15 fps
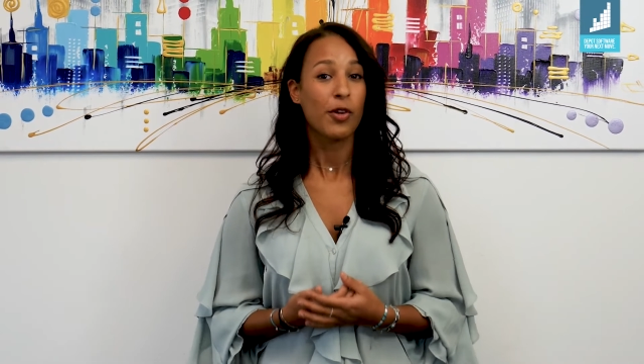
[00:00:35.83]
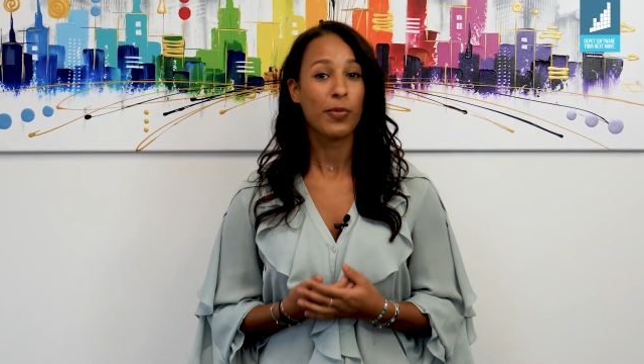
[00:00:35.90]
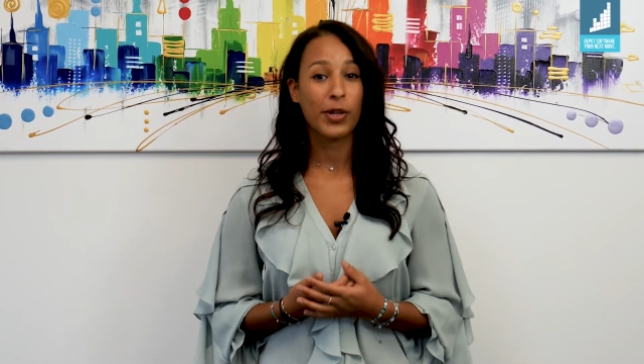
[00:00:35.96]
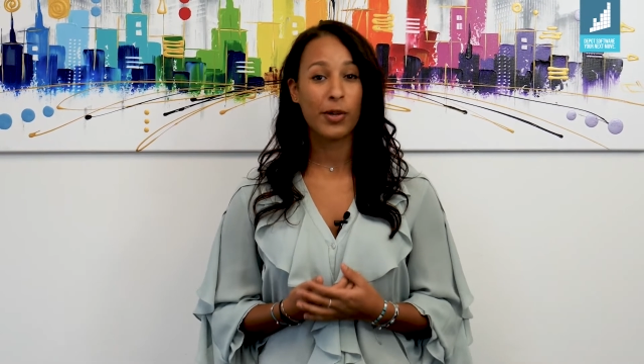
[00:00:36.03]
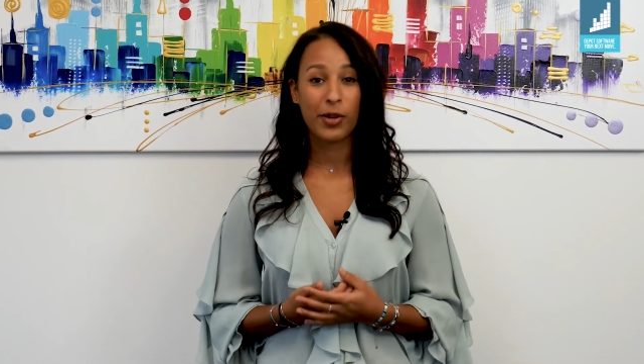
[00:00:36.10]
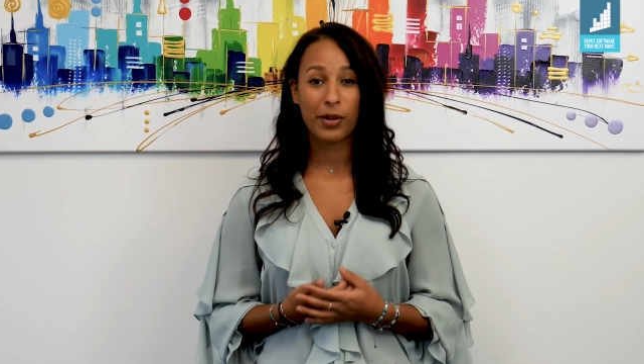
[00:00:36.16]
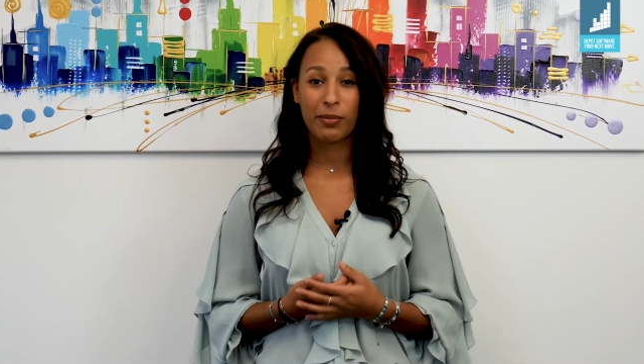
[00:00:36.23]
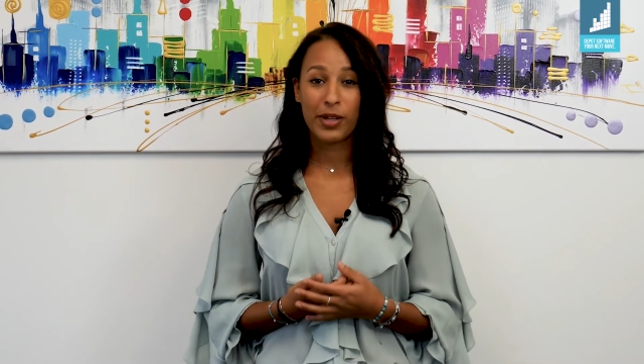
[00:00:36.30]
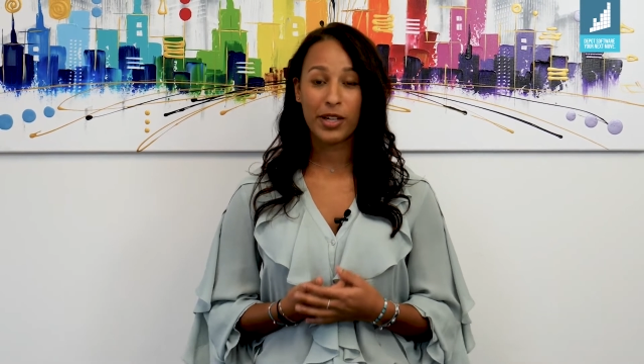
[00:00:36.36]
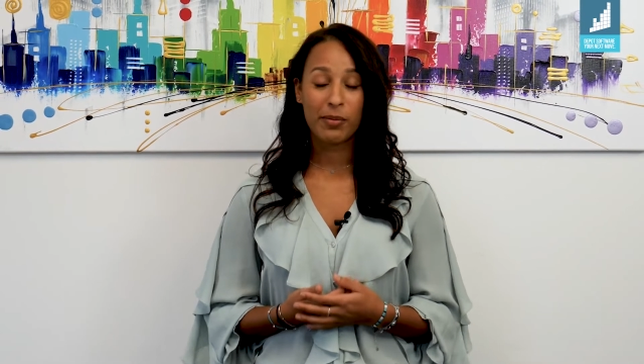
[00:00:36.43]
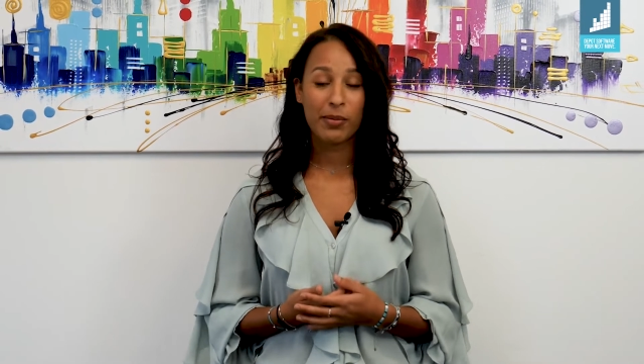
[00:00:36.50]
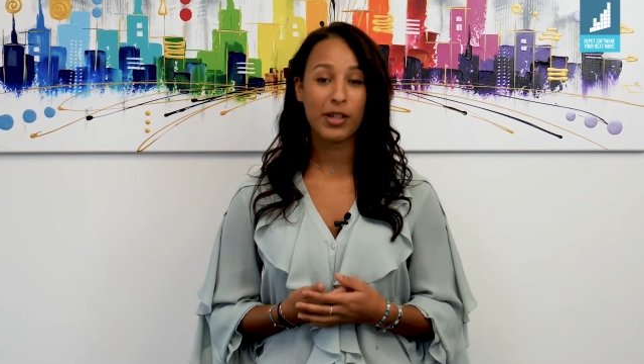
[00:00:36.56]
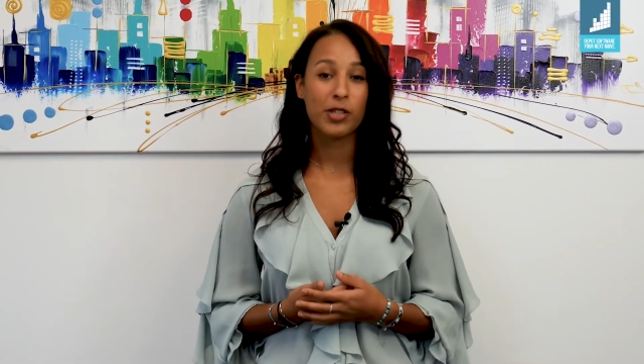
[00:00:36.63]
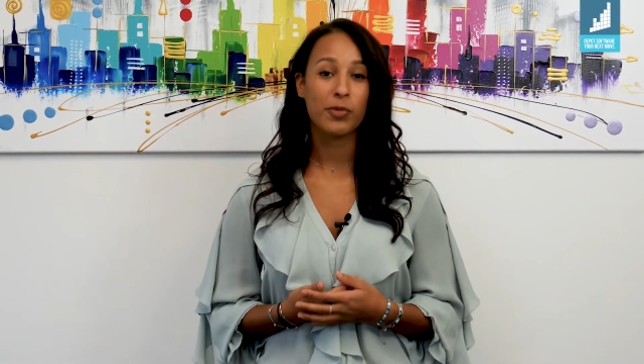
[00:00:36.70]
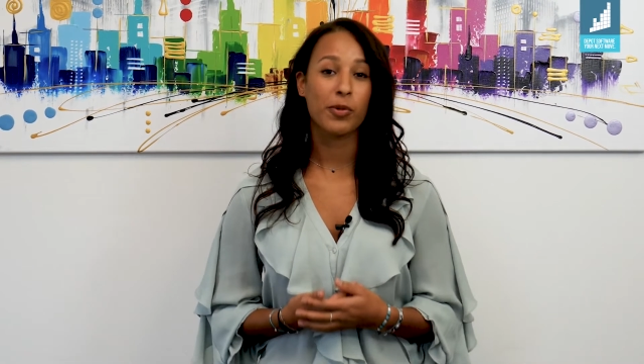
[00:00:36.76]
where you can
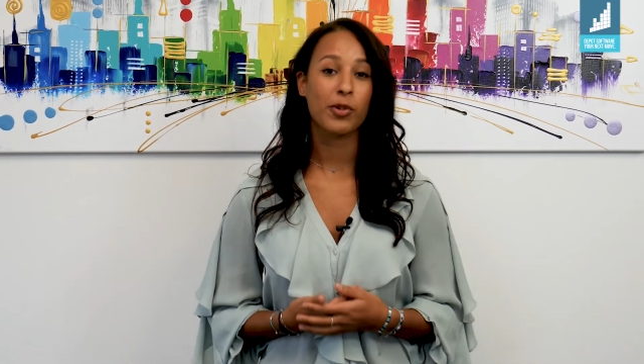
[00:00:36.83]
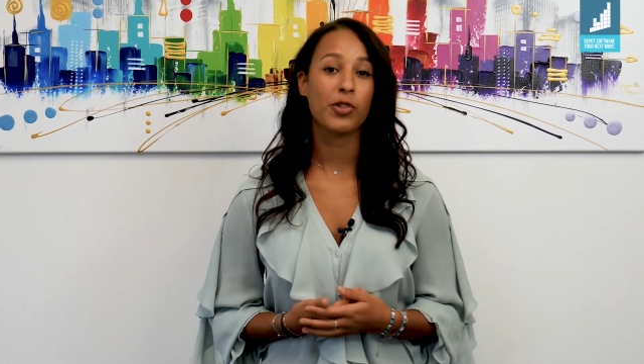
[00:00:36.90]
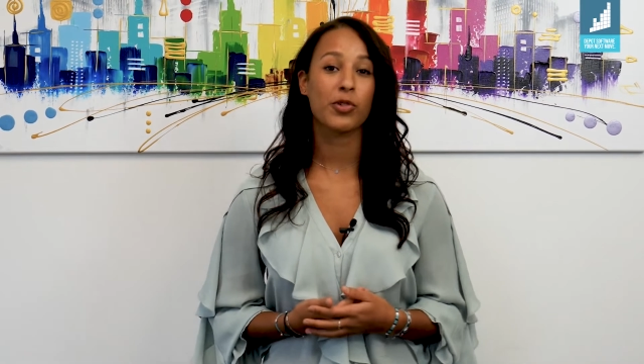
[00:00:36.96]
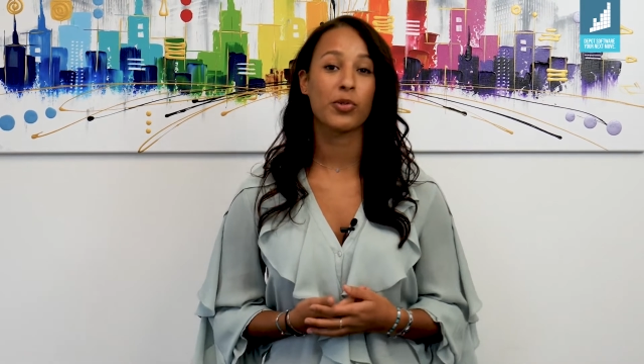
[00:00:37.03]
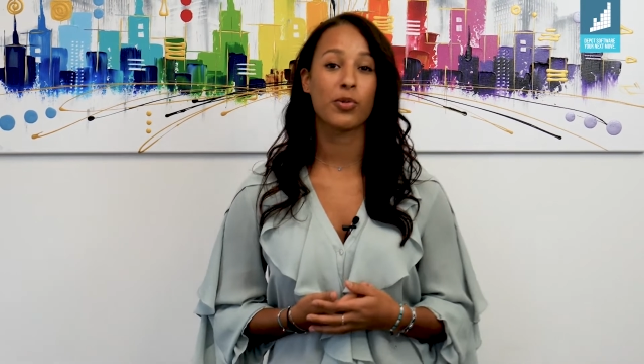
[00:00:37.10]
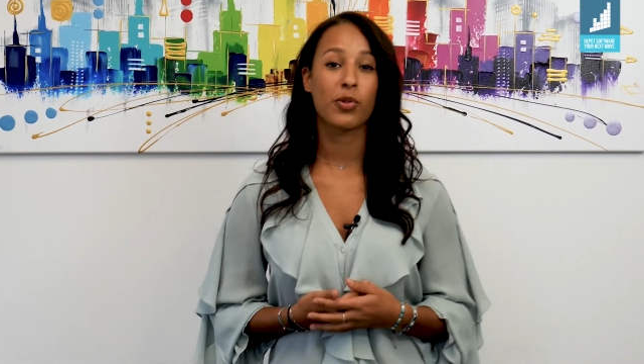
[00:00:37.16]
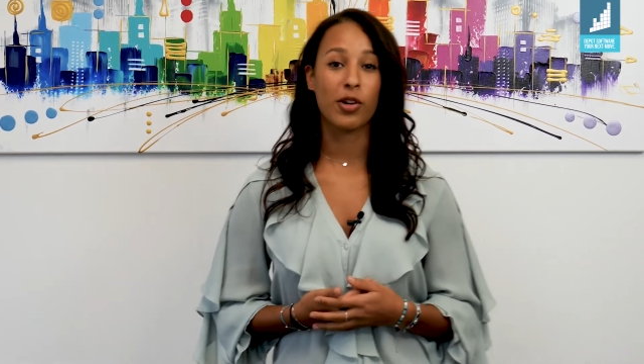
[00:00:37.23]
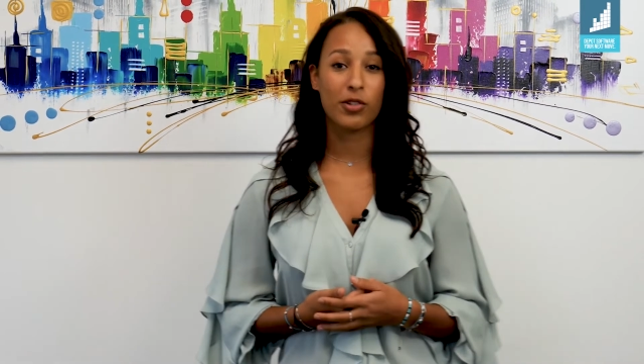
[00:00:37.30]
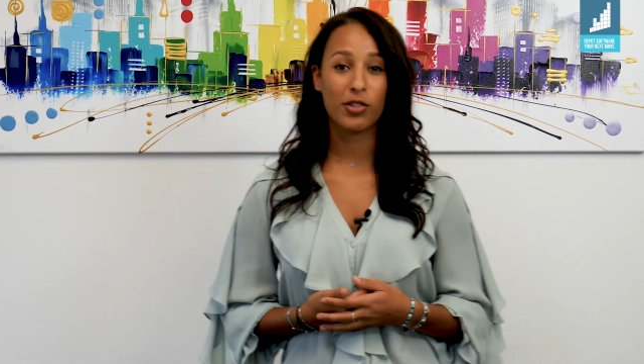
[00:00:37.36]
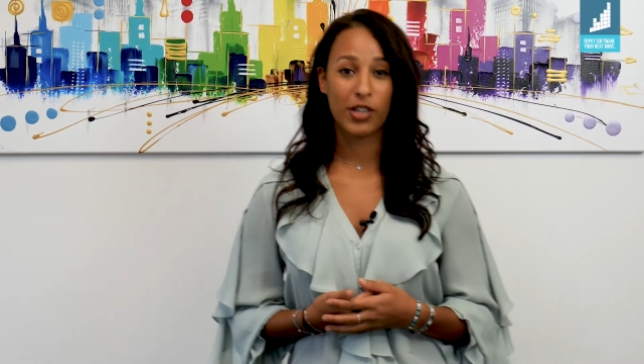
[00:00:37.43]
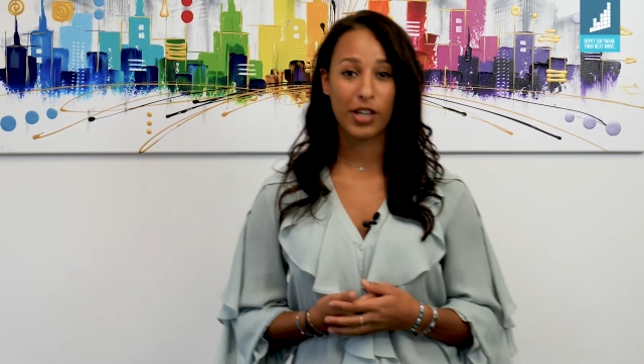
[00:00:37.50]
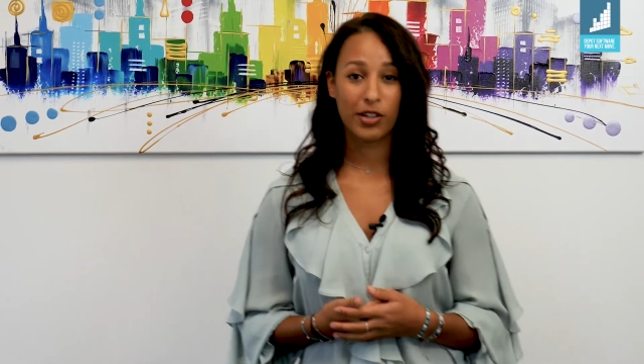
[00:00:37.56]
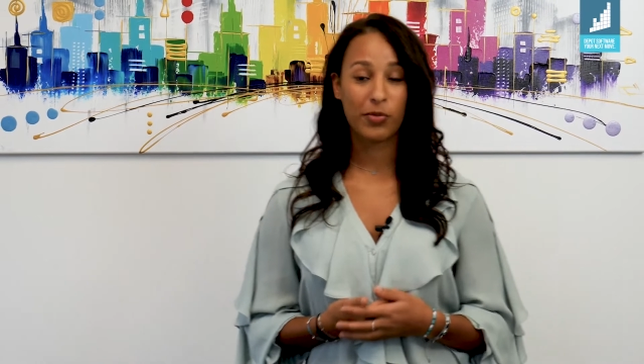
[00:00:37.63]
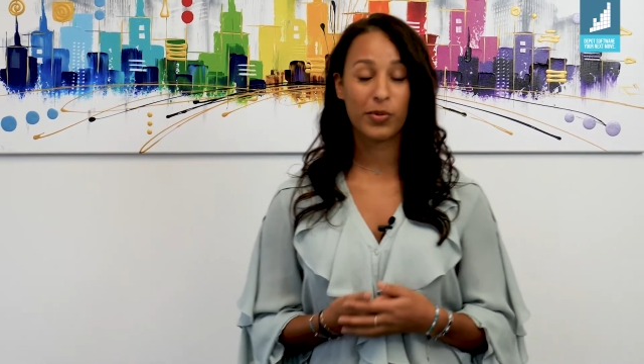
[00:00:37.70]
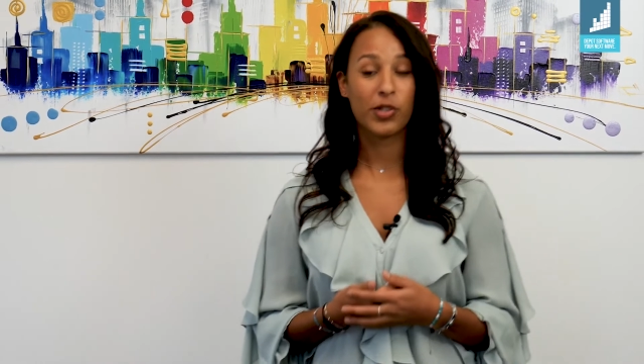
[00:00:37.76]
minimize personal
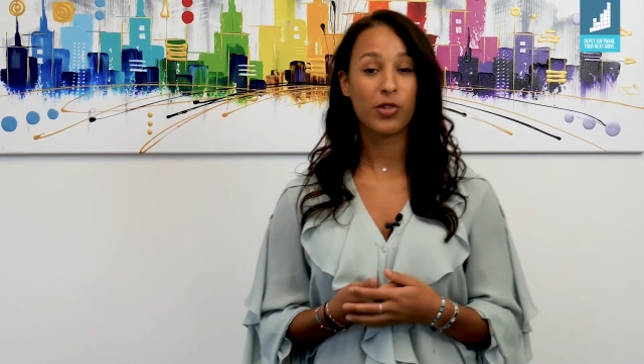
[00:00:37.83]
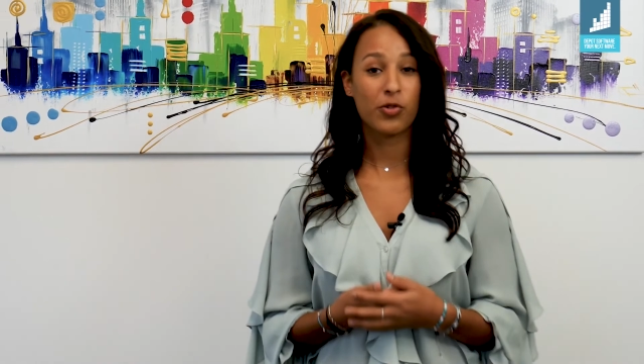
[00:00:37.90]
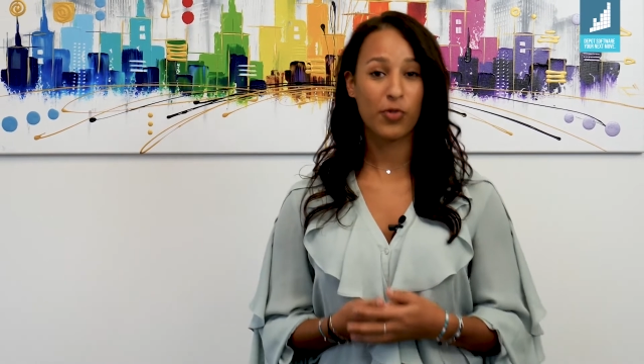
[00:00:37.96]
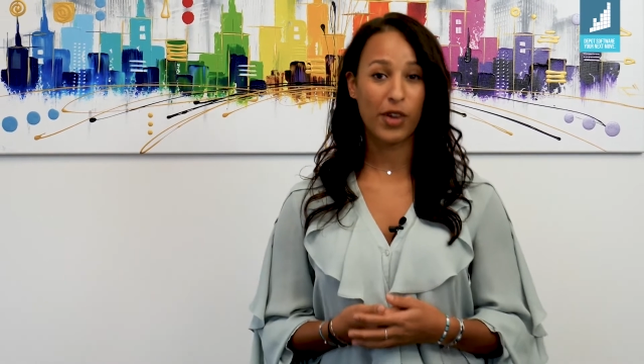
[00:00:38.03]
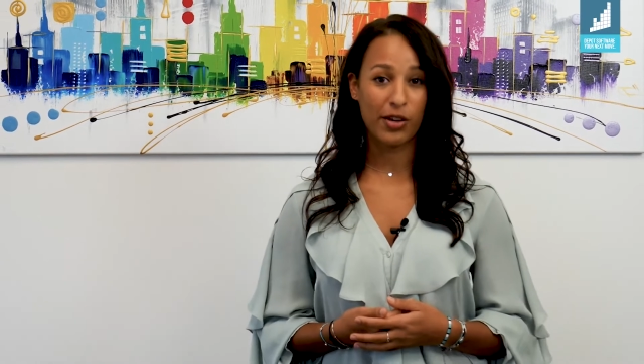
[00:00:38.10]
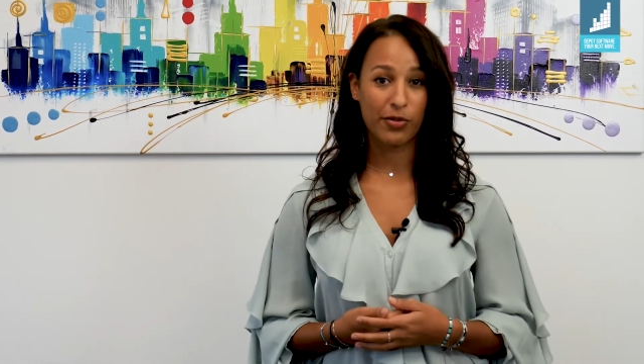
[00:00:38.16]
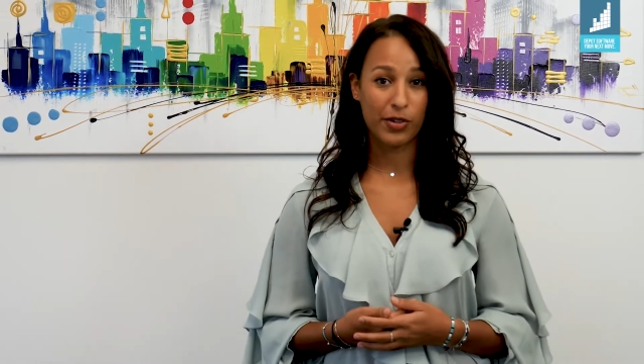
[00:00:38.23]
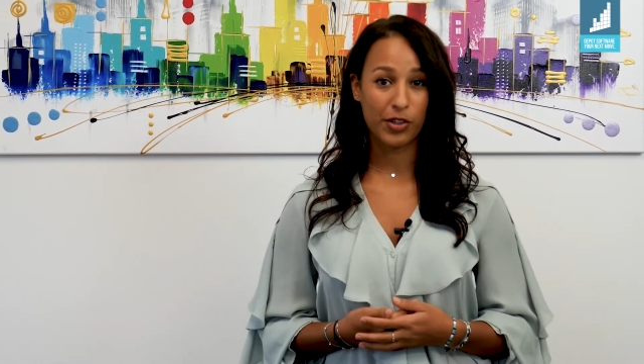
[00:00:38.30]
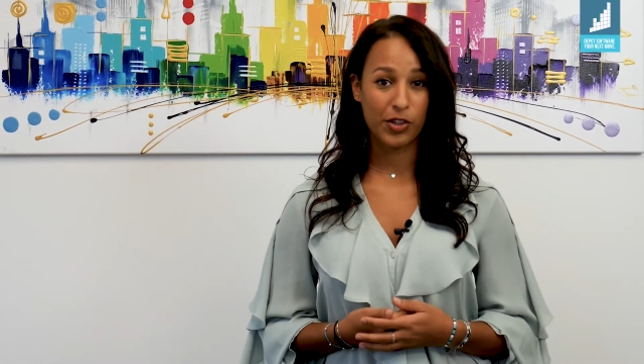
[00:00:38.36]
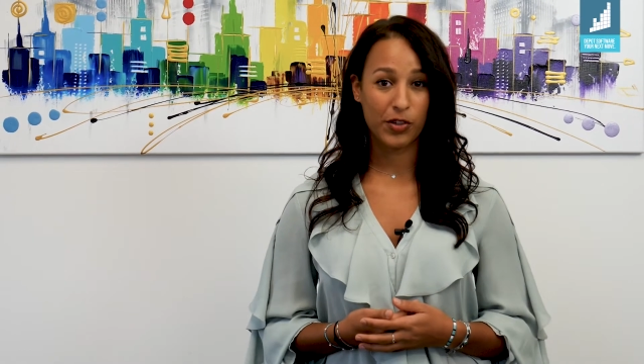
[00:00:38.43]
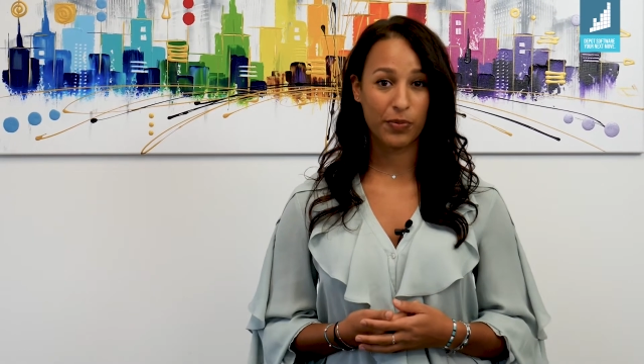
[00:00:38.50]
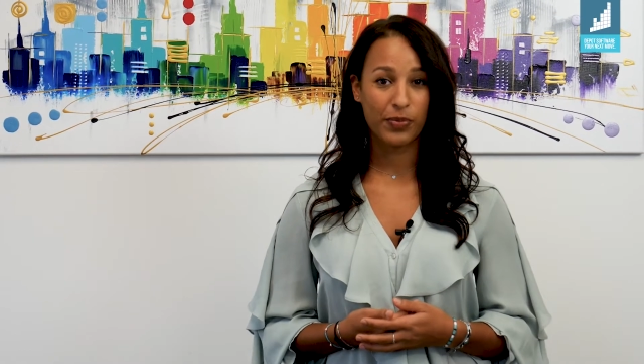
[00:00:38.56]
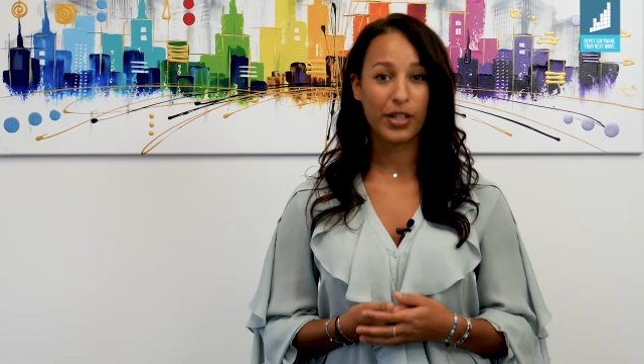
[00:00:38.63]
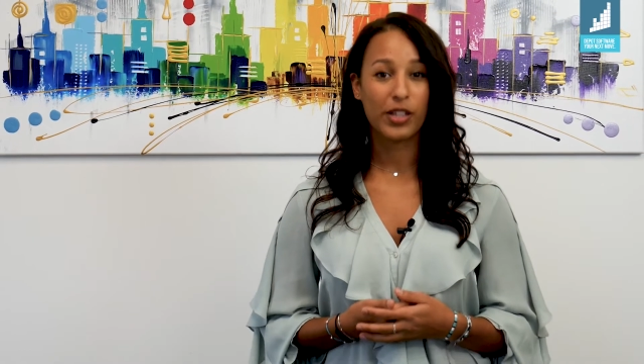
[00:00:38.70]
contact with your drivers?